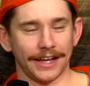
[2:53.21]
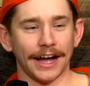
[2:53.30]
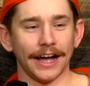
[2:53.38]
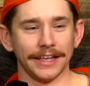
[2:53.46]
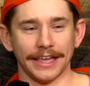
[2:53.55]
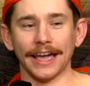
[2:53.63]

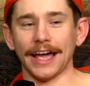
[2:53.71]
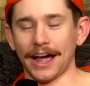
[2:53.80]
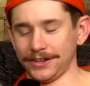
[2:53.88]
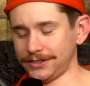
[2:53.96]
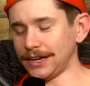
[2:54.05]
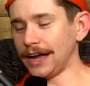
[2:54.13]
I, okay,
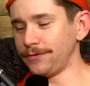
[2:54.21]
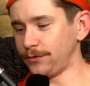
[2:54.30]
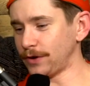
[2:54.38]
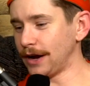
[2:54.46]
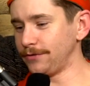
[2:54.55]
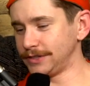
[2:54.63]
I, have
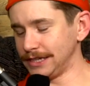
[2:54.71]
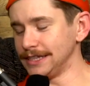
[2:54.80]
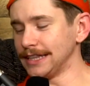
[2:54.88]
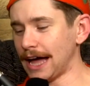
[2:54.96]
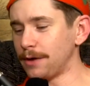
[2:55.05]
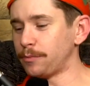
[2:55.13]
I've seen
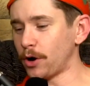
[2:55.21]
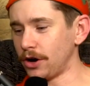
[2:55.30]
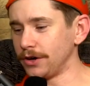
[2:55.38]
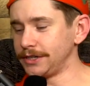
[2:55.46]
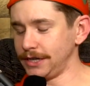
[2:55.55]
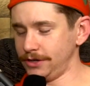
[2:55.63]
that bar
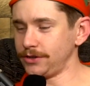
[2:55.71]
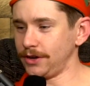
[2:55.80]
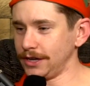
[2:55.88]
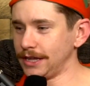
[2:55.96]
on TikTok.